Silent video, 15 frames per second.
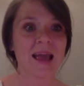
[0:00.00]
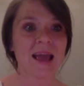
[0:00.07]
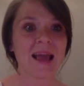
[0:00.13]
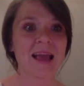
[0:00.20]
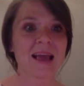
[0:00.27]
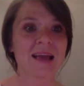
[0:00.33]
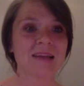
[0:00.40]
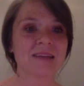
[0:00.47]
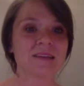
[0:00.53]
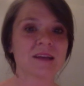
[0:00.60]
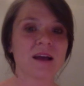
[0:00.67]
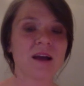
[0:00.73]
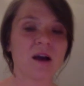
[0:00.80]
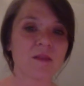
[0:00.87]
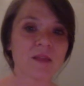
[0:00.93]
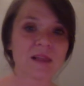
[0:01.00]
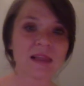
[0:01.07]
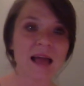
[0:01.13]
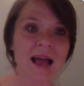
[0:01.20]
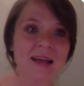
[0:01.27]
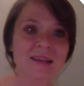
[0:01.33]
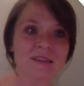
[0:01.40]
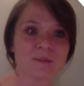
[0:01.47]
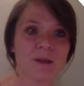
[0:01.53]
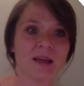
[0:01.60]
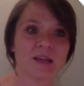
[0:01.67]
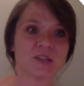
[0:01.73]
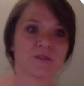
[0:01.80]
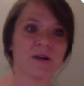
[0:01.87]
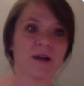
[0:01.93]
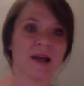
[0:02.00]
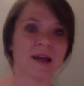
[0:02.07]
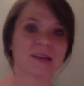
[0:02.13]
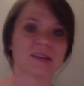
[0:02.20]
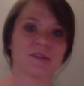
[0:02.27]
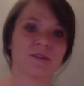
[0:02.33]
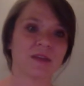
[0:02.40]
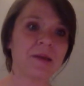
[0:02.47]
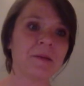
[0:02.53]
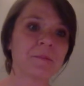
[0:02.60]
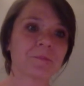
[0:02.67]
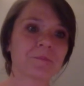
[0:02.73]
And on the last page of our activity,